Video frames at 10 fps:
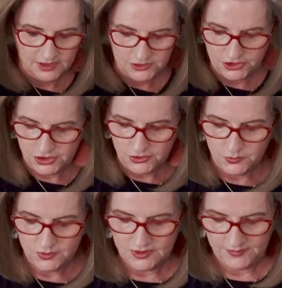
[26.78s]

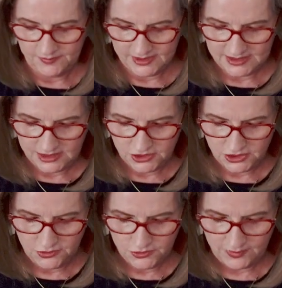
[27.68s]
Shoes. I see
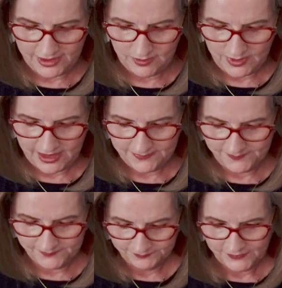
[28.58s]
shoes right away,
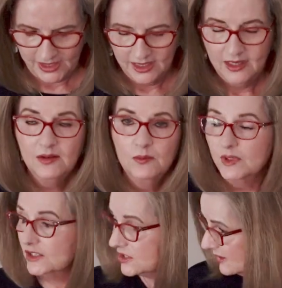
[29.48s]

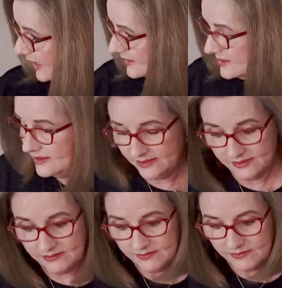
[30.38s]
which I
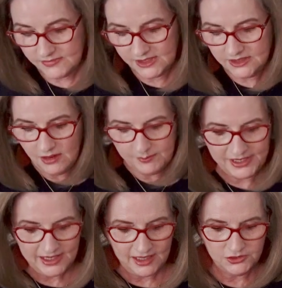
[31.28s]
did not
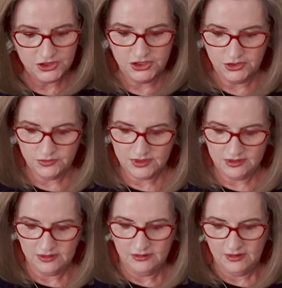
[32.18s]
pick out shoes.
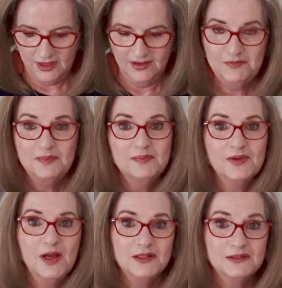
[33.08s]

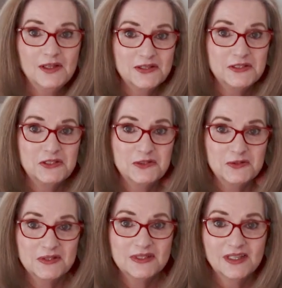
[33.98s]
Gotten a lot of
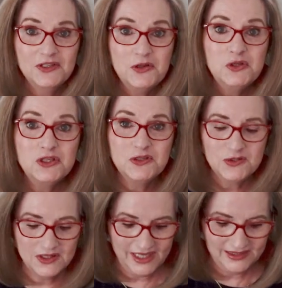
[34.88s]
shoes, new
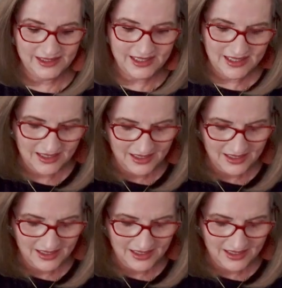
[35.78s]
shoes lately.